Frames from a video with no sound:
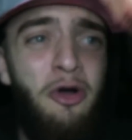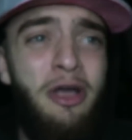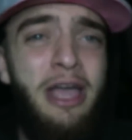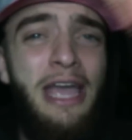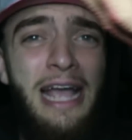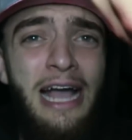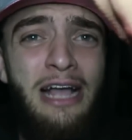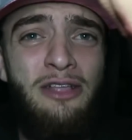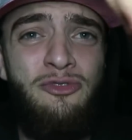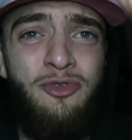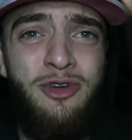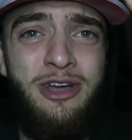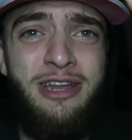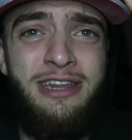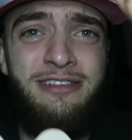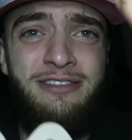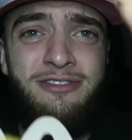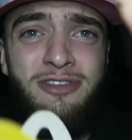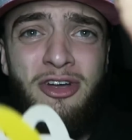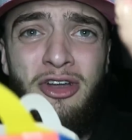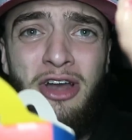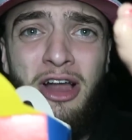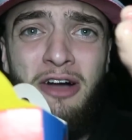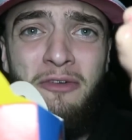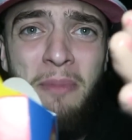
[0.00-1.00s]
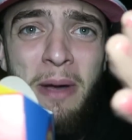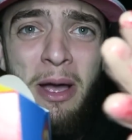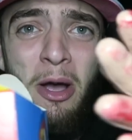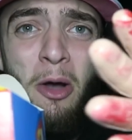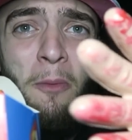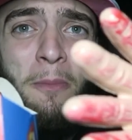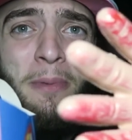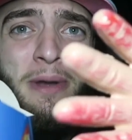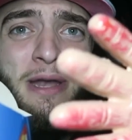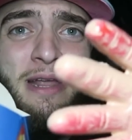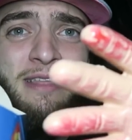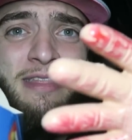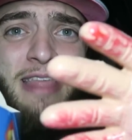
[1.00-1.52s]
Okay, guys, we're gonna start off by
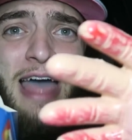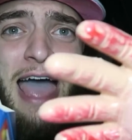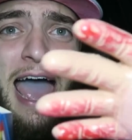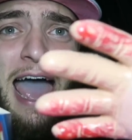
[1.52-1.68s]
opening the